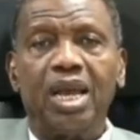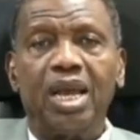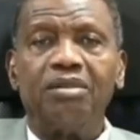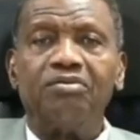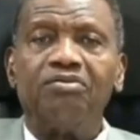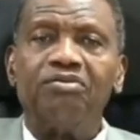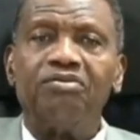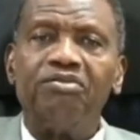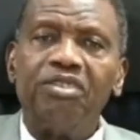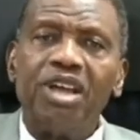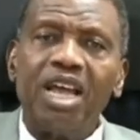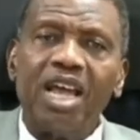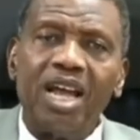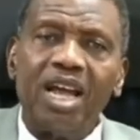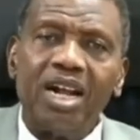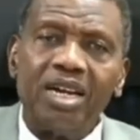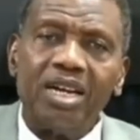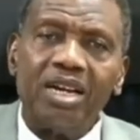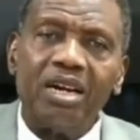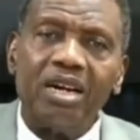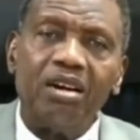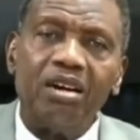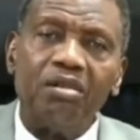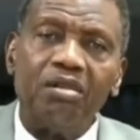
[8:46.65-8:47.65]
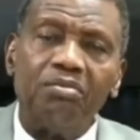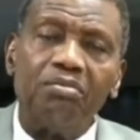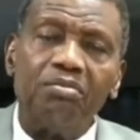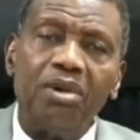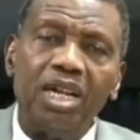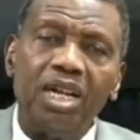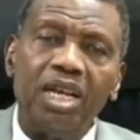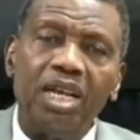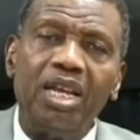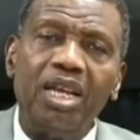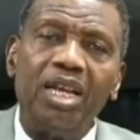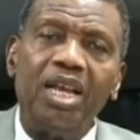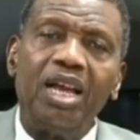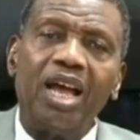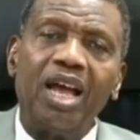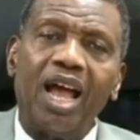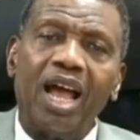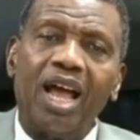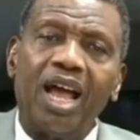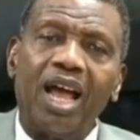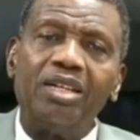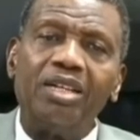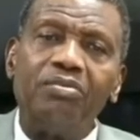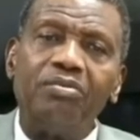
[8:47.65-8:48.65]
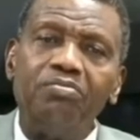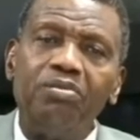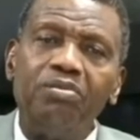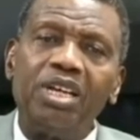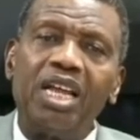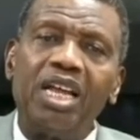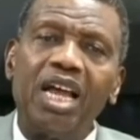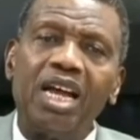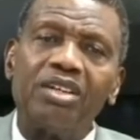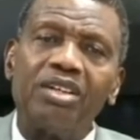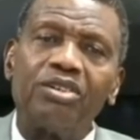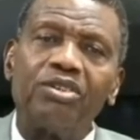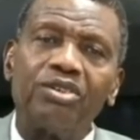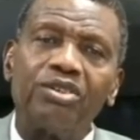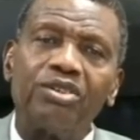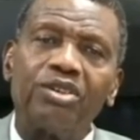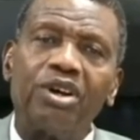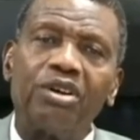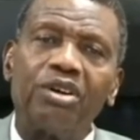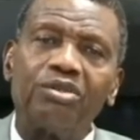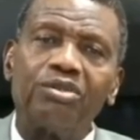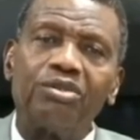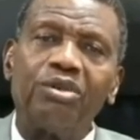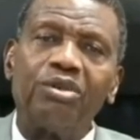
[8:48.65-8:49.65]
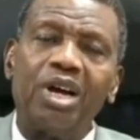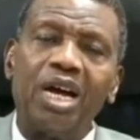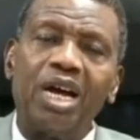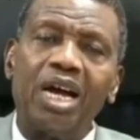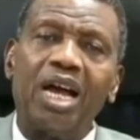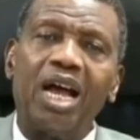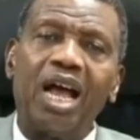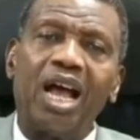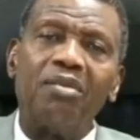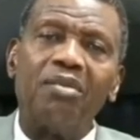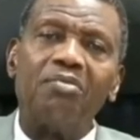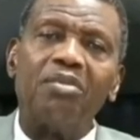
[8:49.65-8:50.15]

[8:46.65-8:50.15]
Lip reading: And very humbly, I began to talk to her